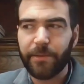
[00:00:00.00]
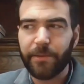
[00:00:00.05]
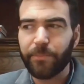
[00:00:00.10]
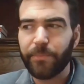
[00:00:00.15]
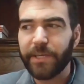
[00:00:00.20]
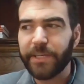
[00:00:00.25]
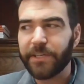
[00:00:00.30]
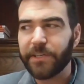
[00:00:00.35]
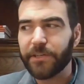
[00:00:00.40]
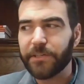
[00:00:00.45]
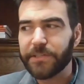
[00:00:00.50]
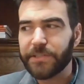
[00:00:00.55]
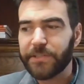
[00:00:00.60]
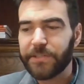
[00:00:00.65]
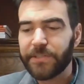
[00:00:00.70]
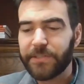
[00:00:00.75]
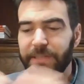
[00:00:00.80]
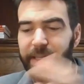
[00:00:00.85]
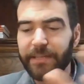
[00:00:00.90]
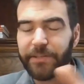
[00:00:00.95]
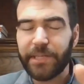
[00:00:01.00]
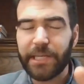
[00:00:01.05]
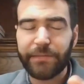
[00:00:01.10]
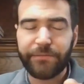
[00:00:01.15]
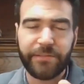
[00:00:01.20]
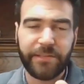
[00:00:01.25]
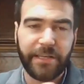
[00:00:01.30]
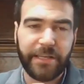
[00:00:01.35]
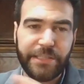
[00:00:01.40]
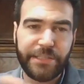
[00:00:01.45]
because then you have
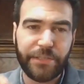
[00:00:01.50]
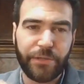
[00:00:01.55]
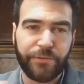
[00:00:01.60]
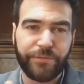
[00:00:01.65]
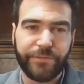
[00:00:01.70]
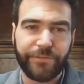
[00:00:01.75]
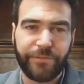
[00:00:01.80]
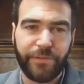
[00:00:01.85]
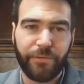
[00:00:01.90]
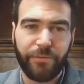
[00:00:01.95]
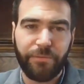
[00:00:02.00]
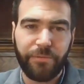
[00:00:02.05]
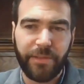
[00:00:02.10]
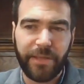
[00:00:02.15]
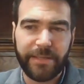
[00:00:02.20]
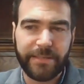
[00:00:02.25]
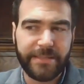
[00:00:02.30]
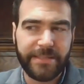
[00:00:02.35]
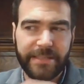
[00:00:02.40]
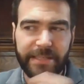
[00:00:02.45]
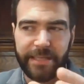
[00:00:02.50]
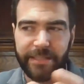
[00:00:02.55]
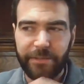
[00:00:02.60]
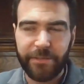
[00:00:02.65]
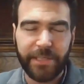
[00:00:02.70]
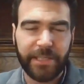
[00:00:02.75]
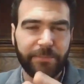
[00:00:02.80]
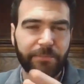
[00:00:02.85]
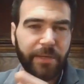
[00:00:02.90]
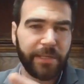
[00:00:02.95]
a nice overview of things and you
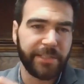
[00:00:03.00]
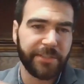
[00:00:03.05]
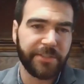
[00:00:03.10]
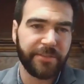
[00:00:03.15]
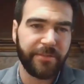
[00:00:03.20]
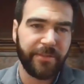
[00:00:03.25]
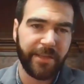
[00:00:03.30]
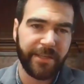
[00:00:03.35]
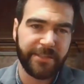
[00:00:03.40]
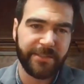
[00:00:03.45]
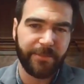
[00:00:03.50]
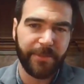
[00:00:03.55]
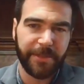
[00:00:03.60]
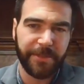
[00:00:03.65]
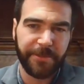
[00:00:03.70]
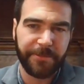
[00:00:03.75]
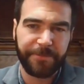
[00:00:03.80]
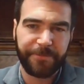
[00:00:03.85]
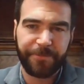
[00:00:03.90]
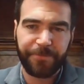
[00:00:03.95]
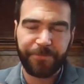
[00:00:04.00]
can manage things better.